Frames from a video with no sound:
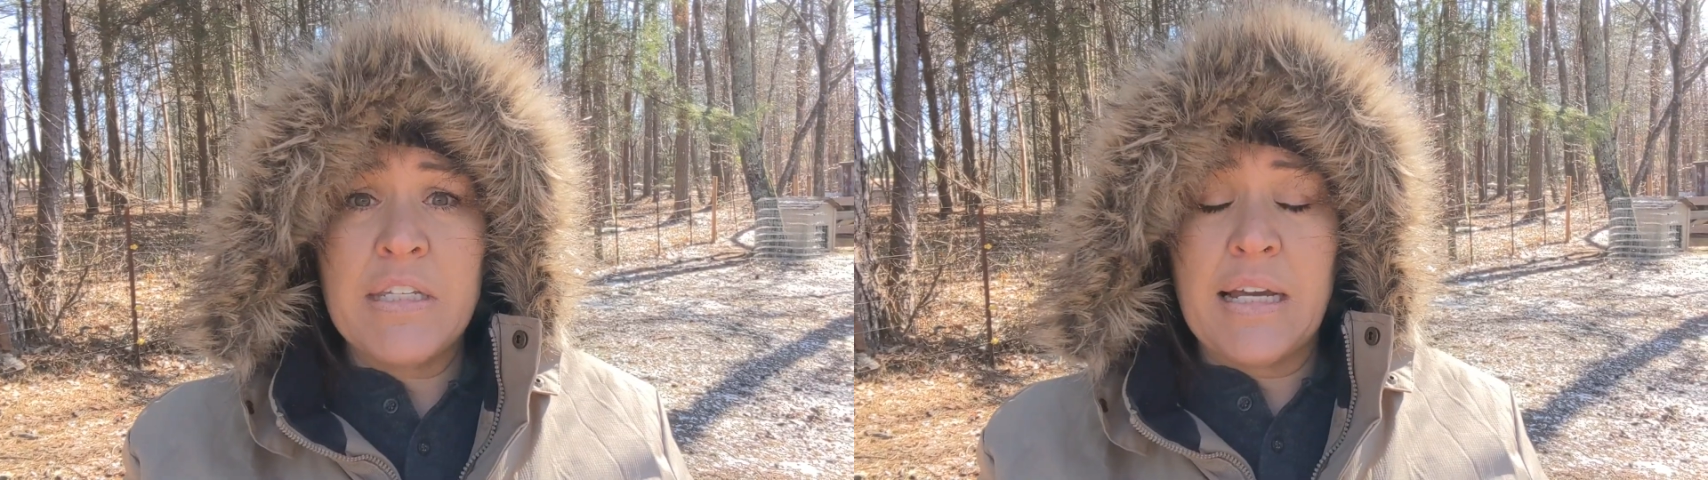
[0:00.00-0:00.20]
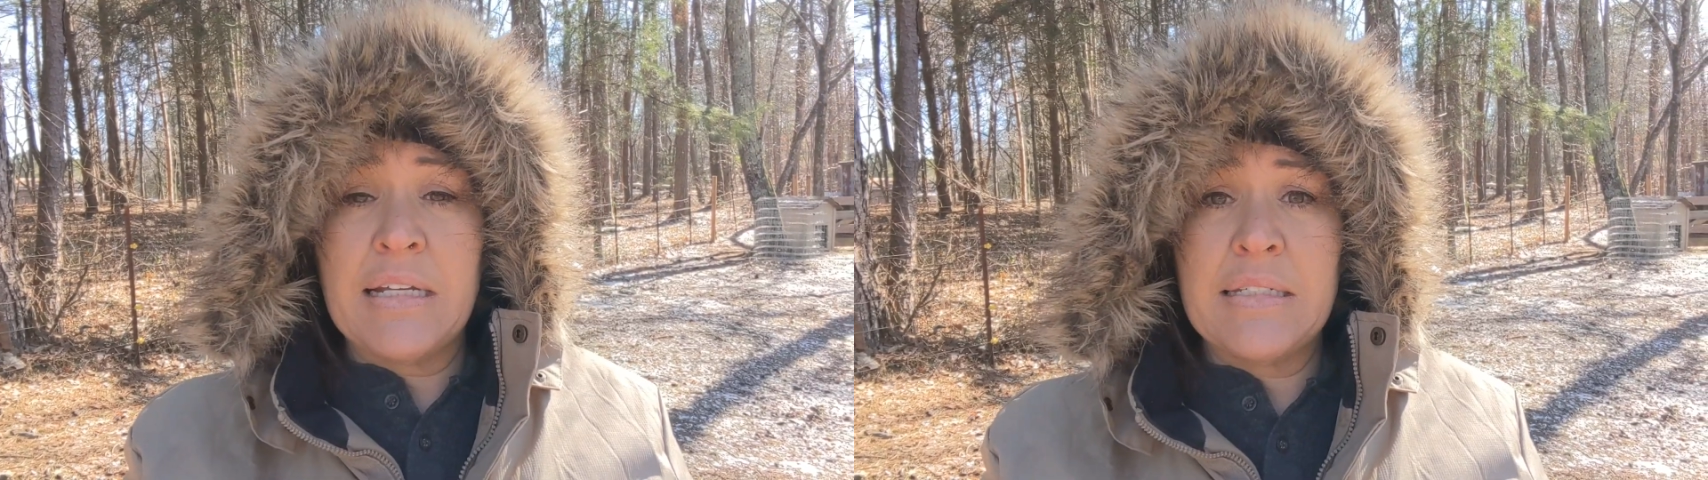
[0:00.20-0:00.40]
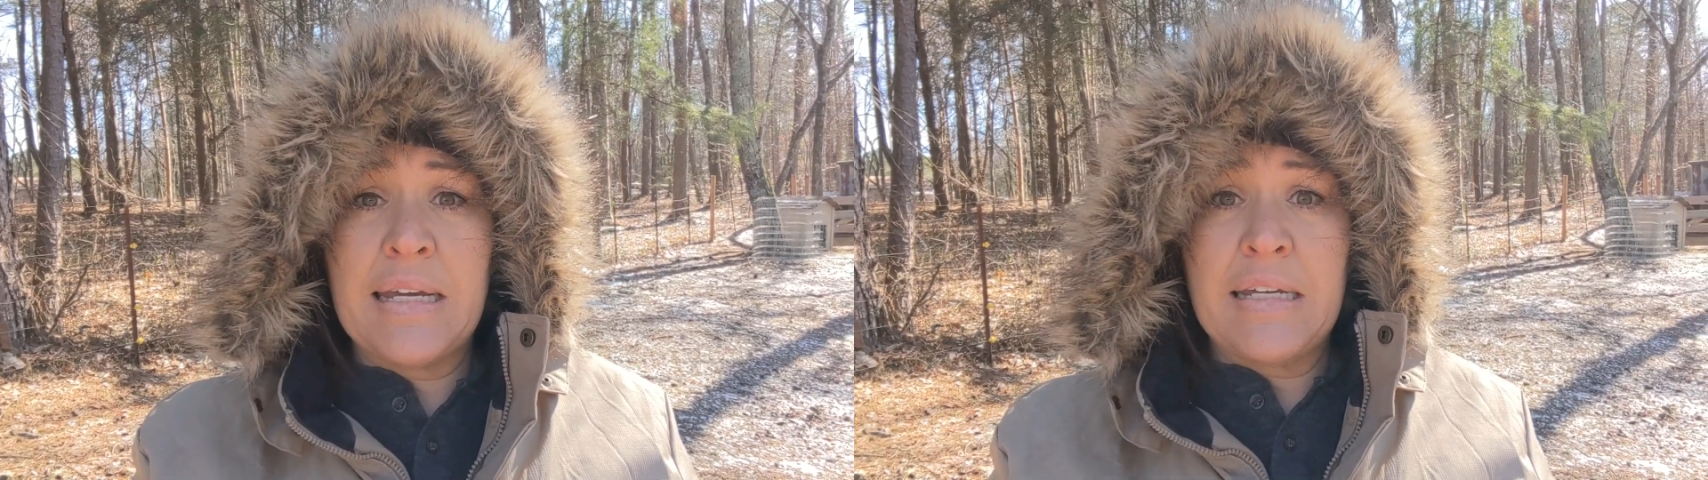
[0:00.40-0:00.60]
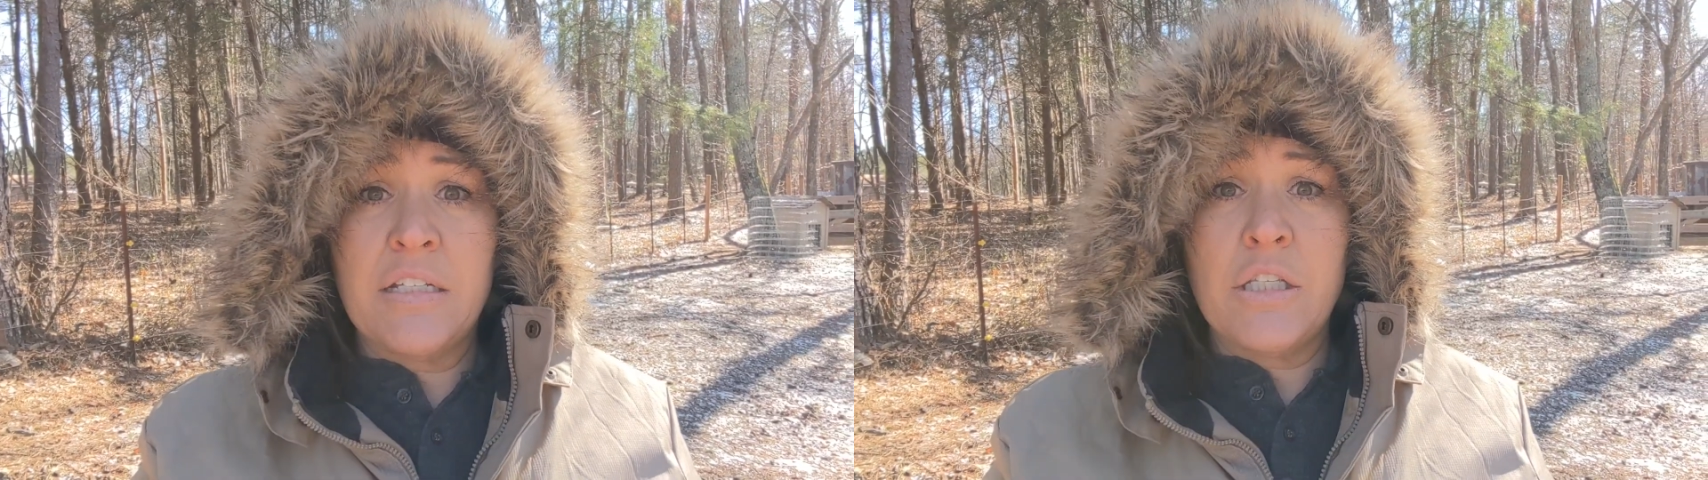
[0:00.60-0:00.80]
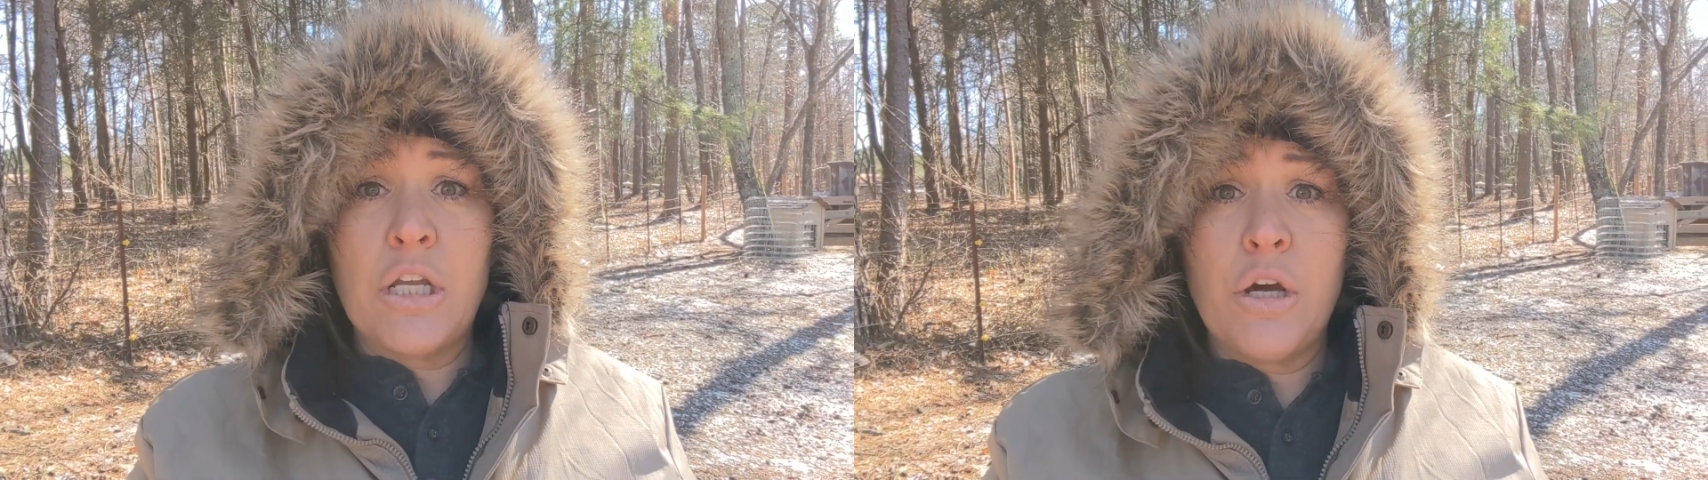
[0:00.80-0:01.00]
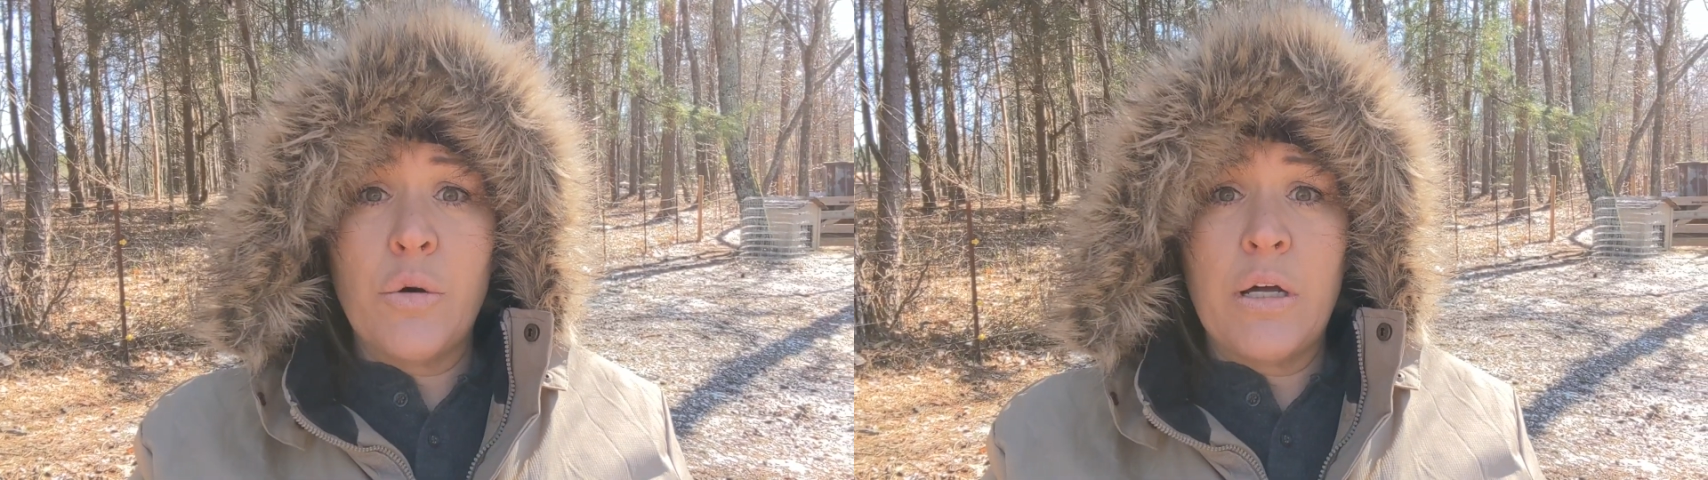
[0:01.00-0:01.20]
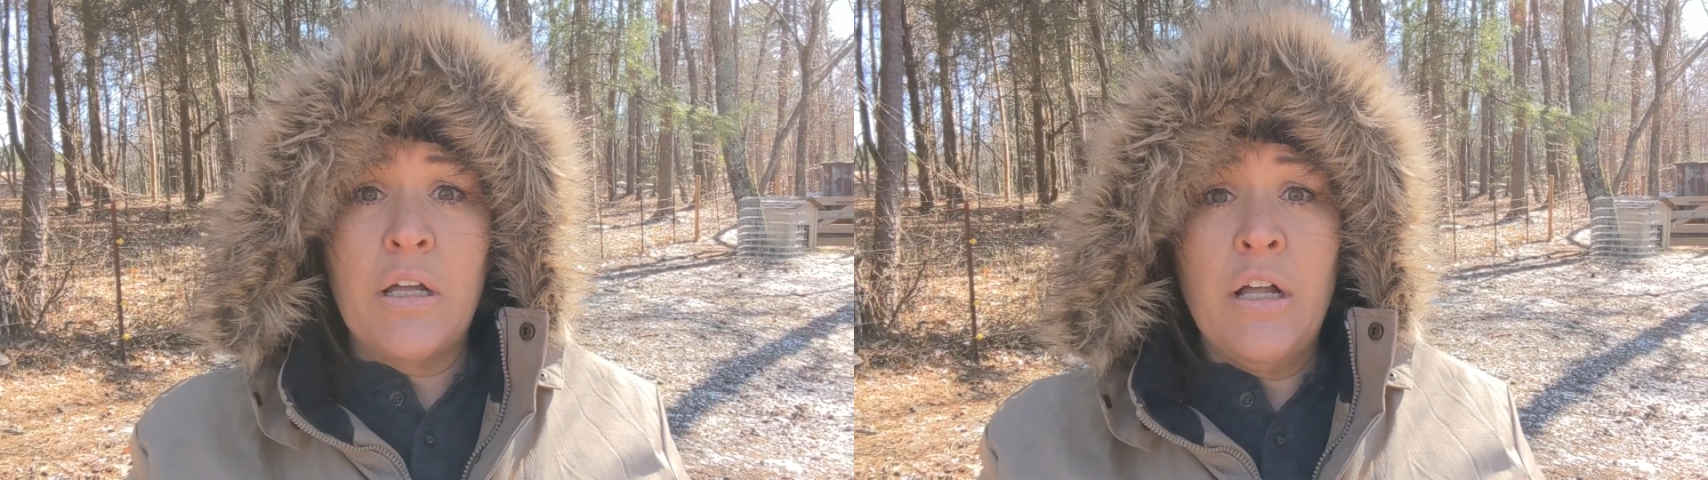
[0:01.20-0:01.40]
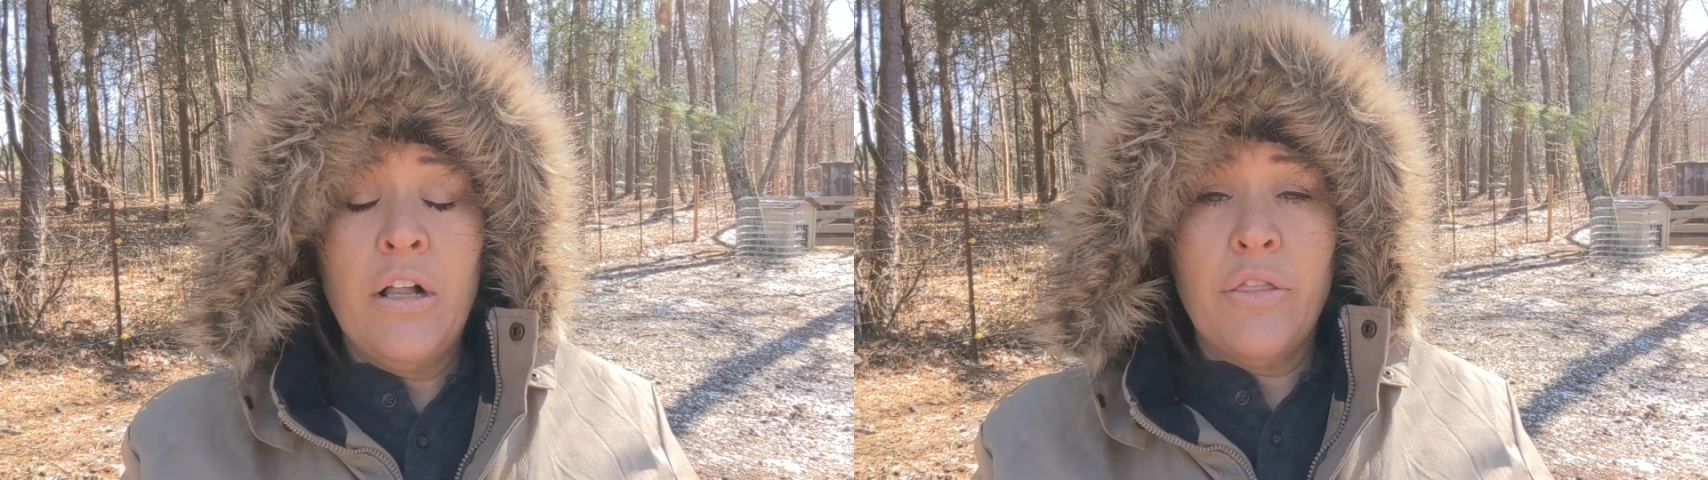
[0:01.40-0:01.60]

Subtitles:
The second day is Noah.